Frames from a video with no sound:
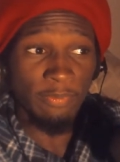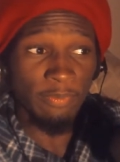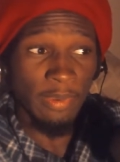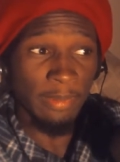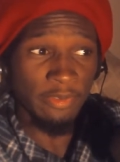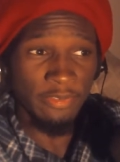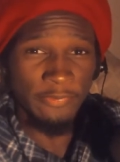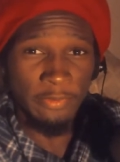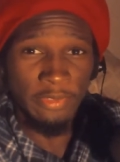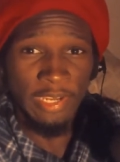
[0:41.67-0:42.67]
almost
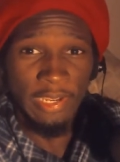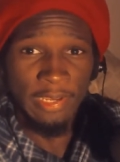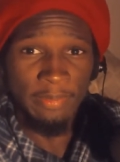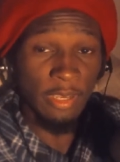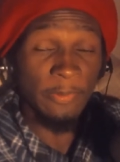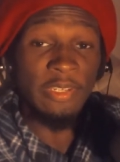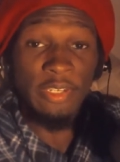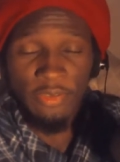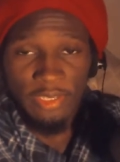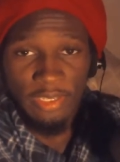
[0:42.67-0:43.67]
full time up
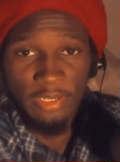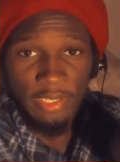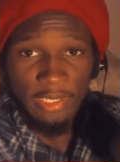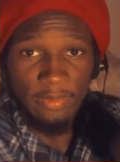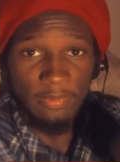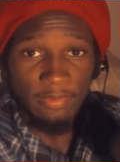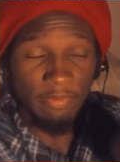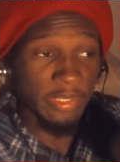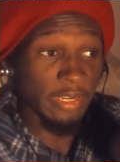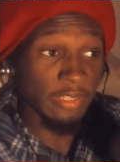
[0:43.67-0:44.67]
until then
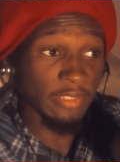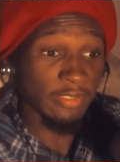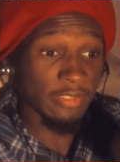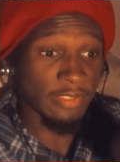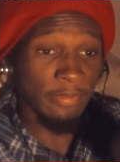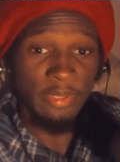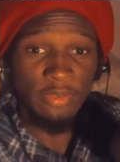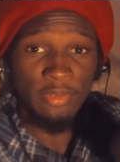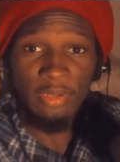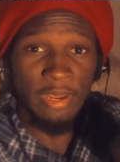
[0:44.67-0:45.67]
because some
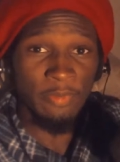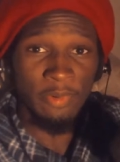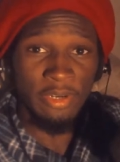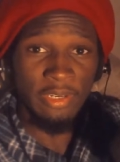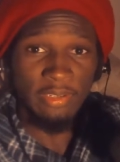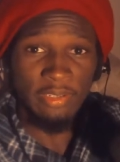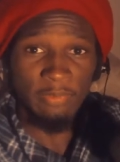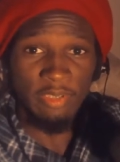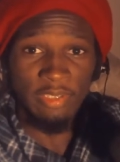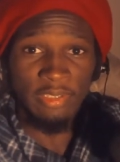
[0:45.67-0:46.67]
dude at work
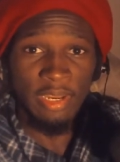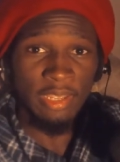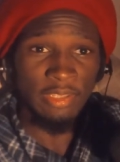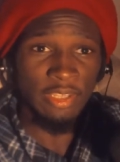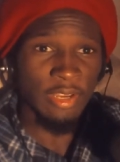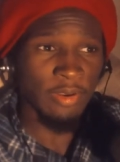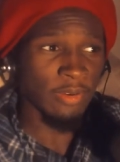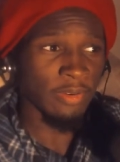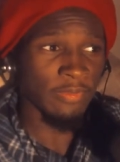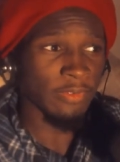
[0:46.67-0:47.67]
is not there
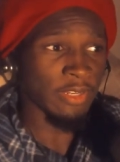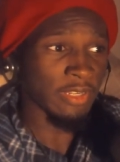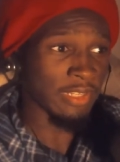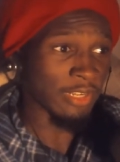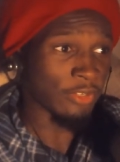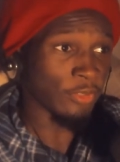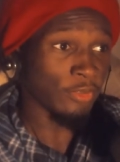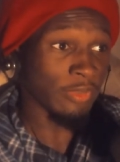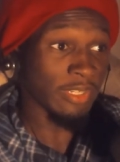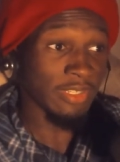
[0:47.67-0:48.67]
for the next like two
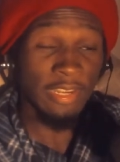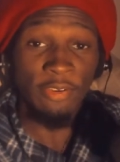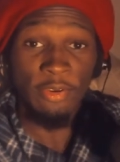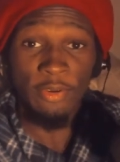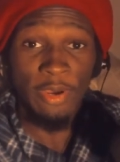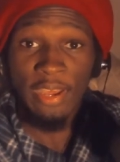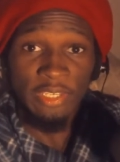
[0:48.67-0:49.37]
weeks and I don't know why.